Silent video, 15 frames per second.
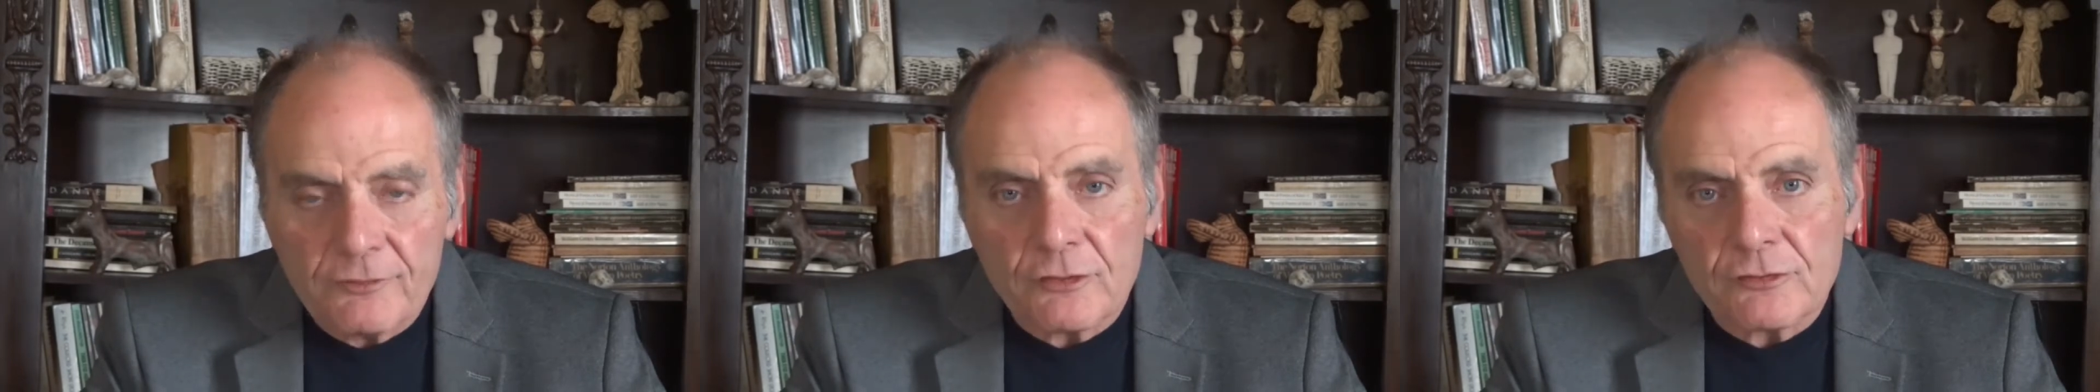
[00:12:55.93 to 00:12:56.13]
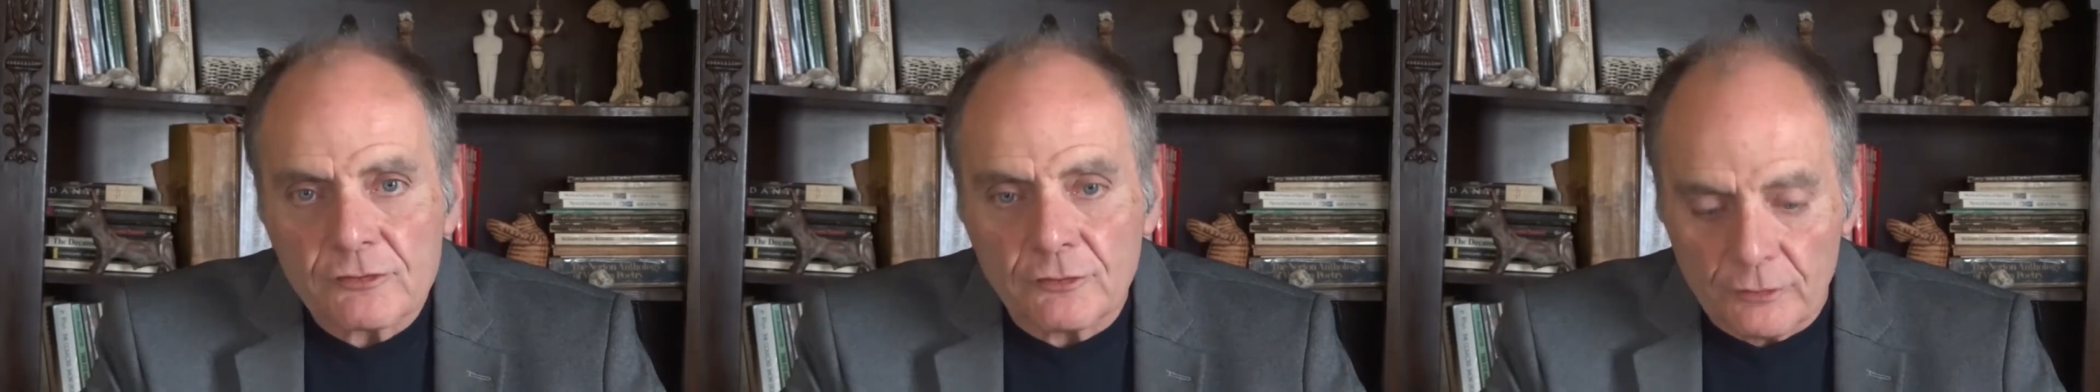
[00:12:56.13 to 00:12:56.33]

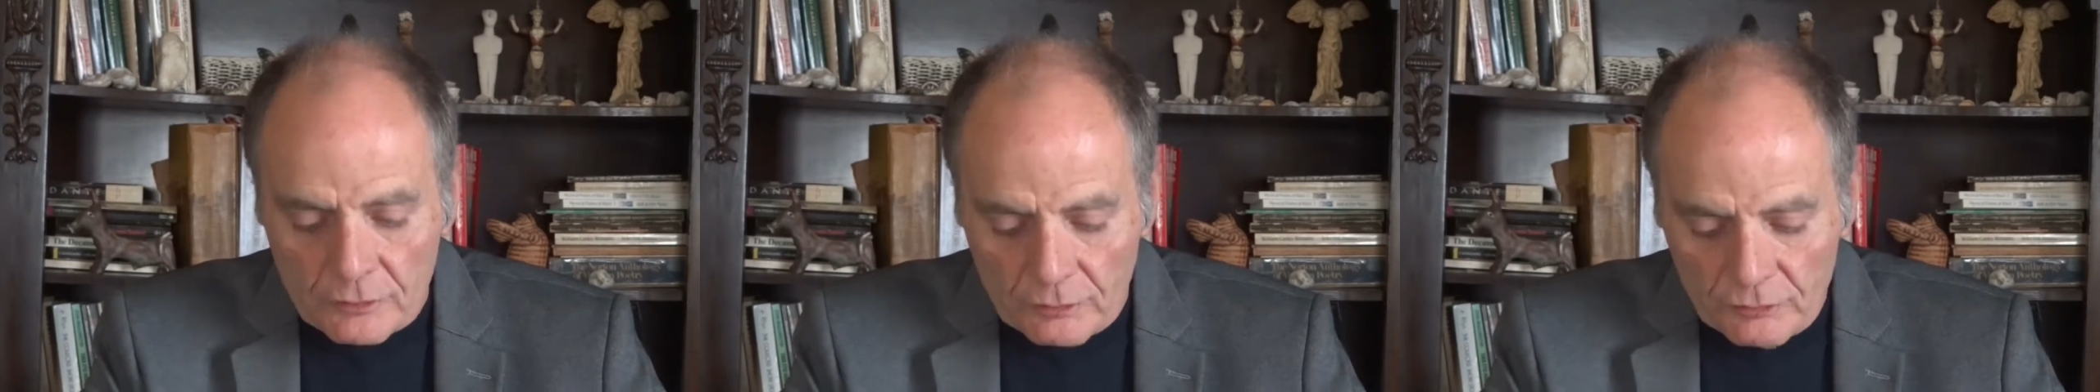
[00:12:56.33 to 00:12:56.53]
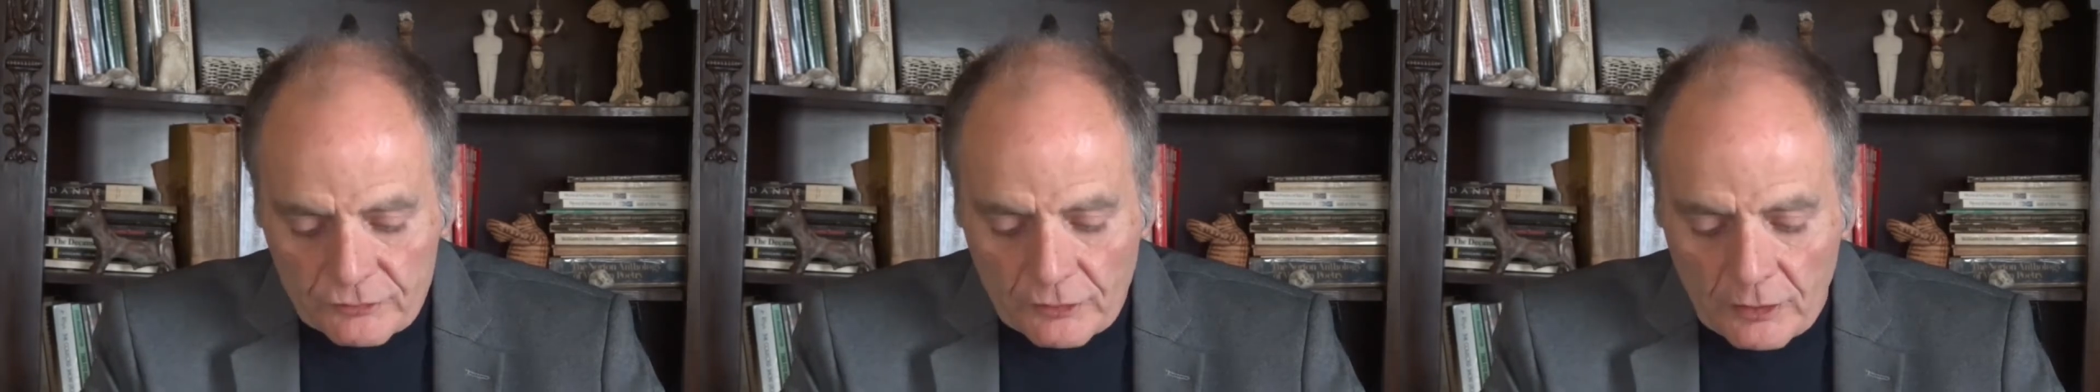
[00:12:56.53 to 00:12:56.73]
this
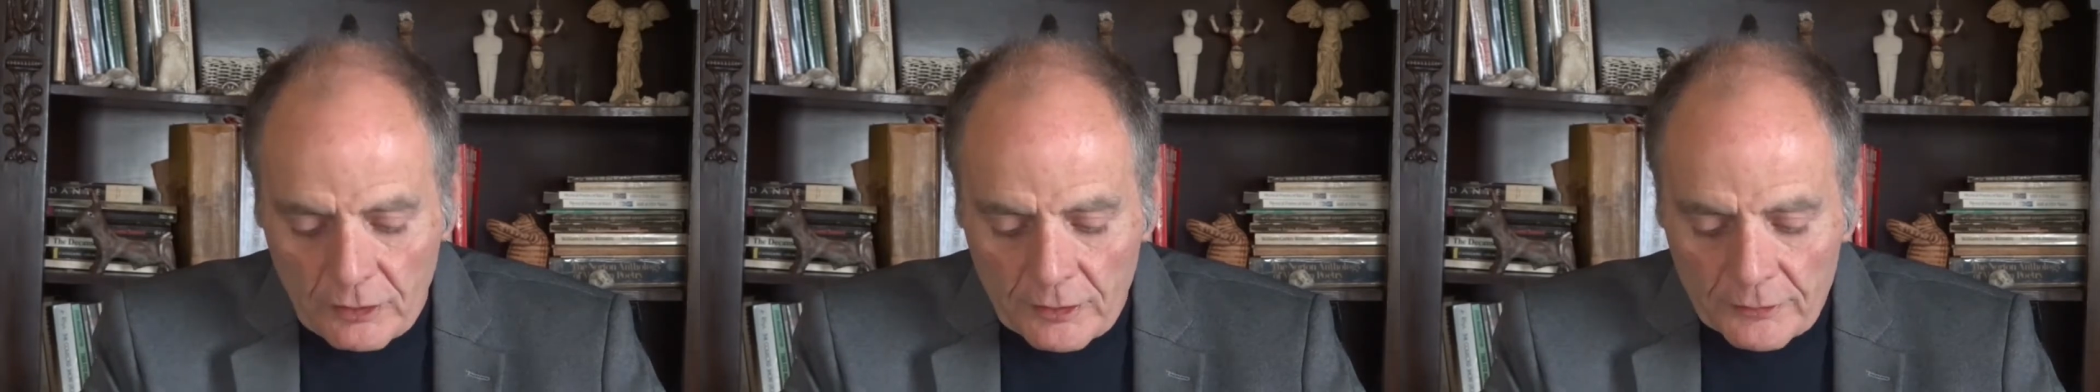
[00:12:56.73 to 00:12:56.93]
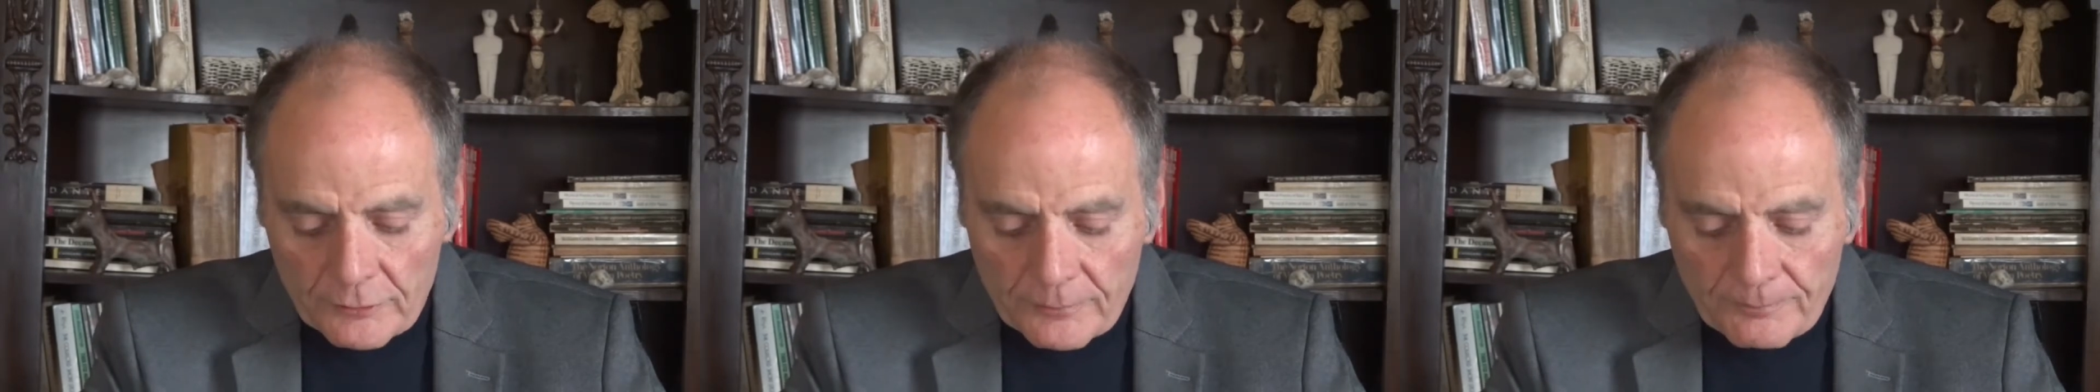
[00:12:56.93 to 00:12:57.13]
circle's
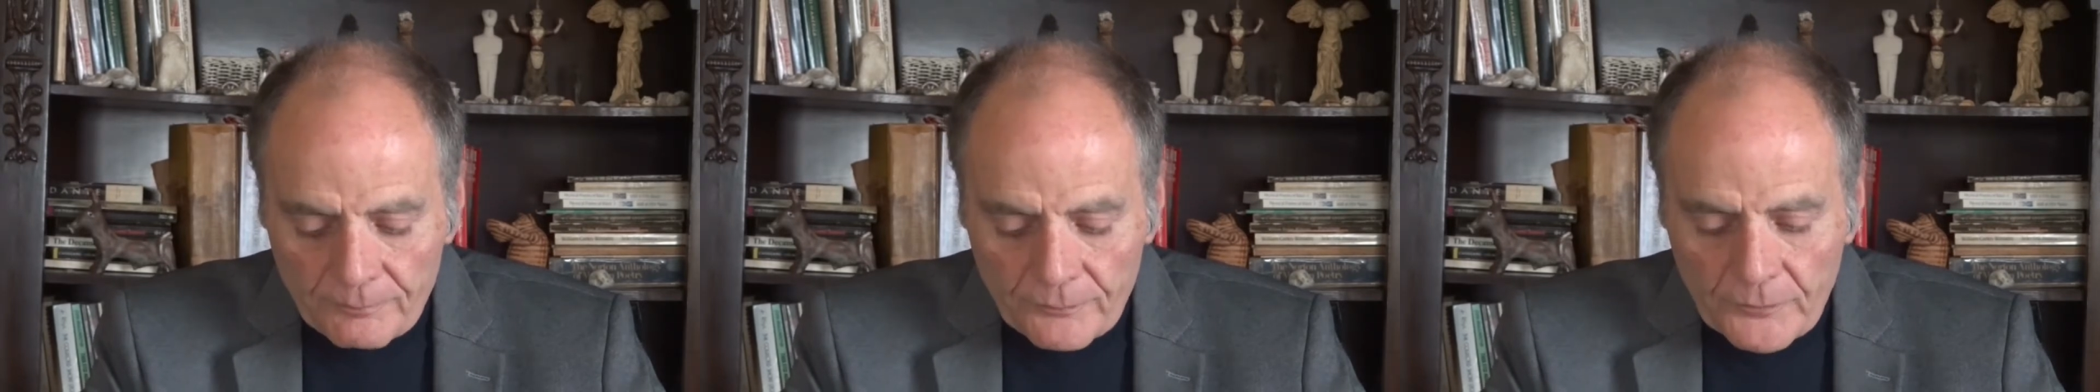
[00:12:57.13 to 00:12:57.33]
honor.